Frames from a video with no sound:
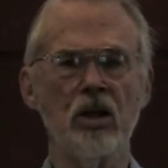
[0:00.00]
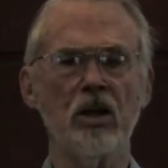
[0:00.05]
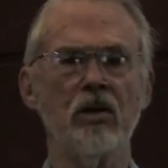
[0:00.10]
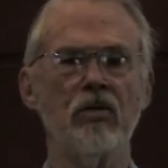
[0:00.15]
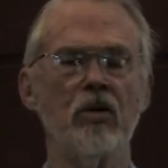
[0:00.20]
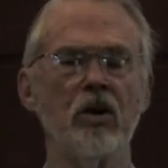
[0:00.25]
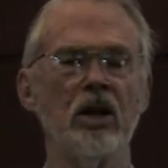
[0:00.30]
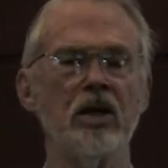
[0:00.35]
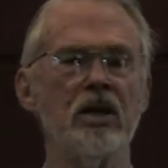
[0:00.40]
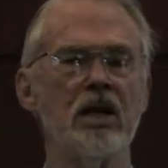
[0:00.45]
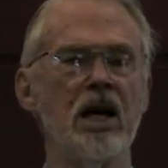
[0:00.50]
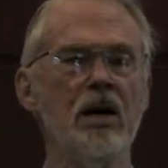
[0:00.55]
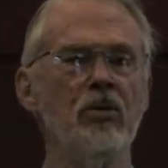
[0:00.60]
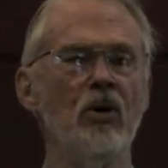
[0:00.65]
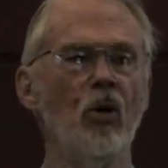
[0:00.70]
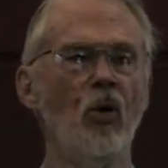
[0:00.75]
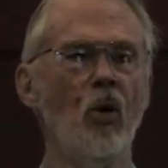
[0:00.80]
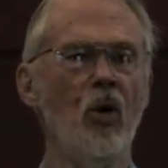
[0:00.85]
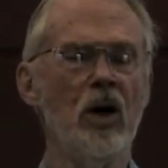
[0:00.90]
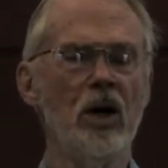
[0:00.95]
For example,
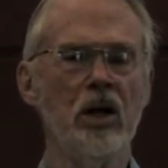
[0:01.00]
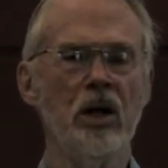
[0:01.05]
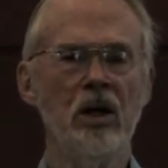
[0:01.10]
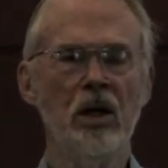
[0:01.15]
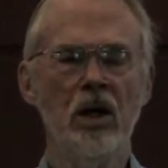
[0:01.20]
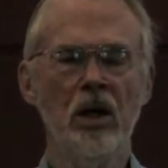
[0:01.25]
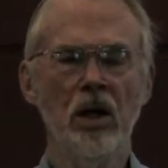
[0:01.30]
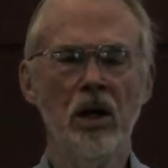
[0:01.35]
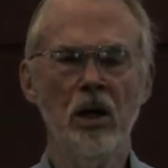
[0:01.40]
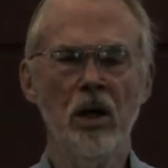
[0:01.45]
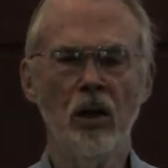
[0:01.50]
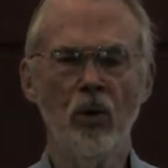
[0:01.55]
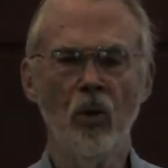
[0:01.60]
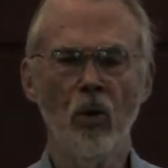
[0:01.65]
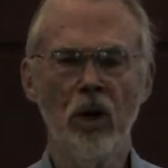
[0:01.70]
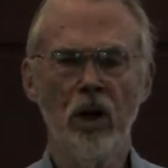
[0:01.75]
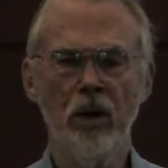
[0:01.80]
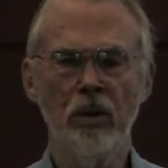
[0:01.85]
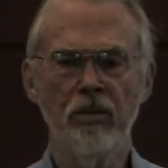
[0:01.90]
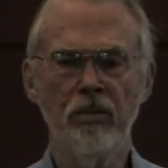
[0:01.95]
one
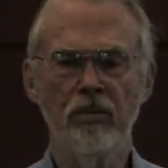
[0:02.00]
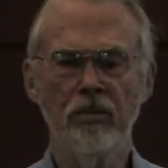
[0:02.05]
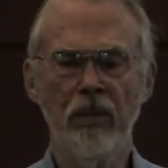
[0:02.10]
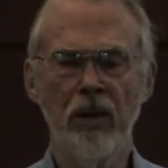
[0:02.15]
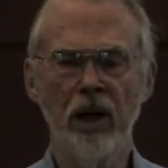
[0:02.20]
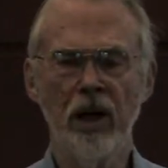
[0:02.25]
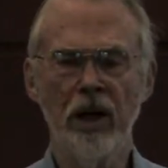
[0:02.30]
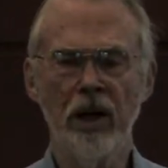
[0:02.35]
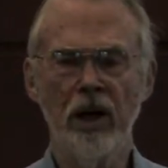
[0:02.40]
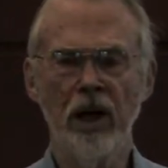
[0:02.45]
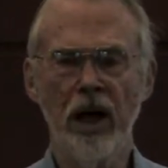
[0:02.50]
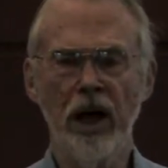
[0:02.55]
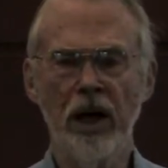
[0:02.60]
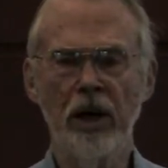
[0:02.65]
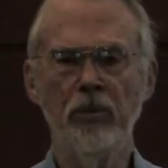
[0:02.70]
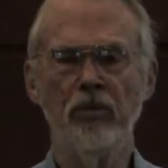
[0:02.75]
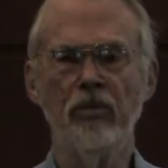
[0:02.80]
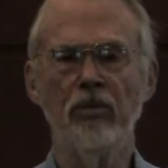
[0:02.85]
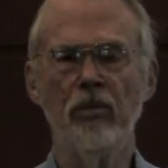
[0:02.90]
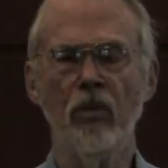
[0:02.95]

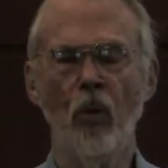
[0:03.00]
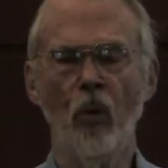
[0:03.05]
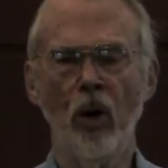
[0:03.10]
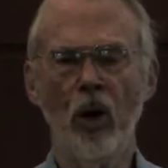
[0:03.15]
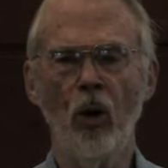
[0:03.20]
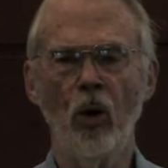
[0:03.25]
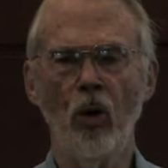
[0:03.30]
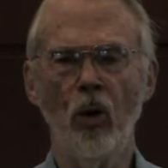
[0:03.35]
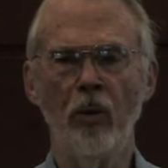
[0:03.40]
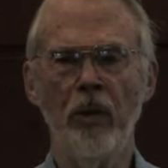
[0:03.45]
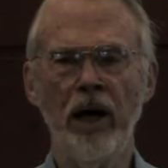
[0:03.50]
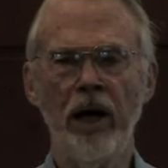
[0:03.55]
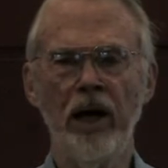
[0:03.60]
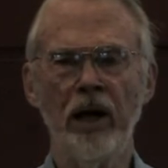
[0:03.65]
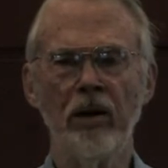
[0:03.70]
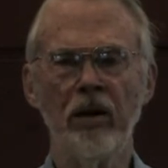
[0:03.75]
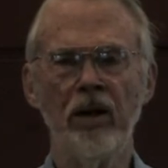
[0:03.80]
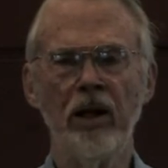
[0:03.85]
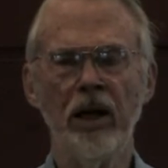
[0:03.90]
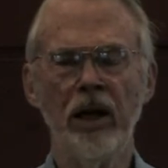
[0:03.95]
old
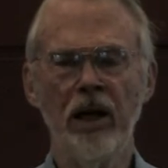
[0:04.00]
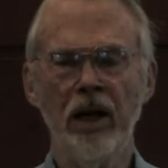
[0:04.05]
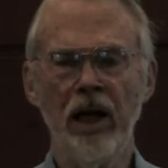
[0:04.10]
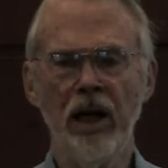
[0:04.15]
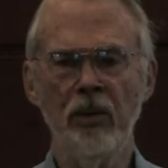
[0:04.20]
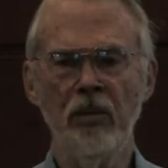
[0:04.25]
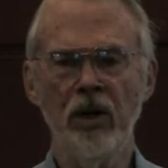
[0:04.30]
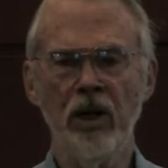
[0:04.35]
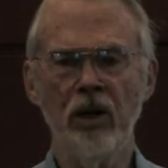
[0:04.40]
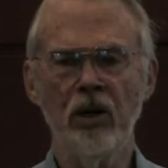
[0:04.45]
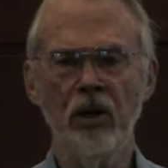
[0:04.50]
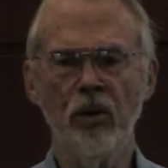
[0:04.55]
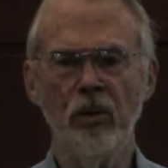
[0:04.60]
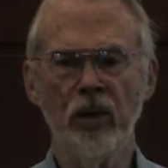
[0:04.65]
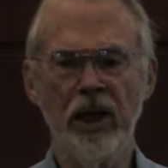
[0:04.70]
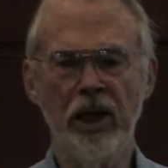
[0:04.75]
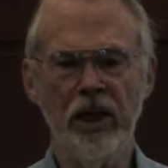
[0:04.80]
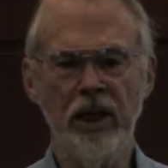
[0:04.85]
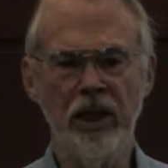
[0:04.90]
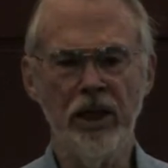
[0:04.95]
man came into
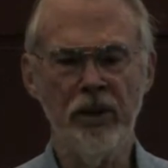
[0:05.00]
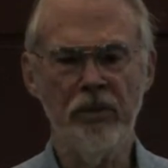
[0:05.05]
my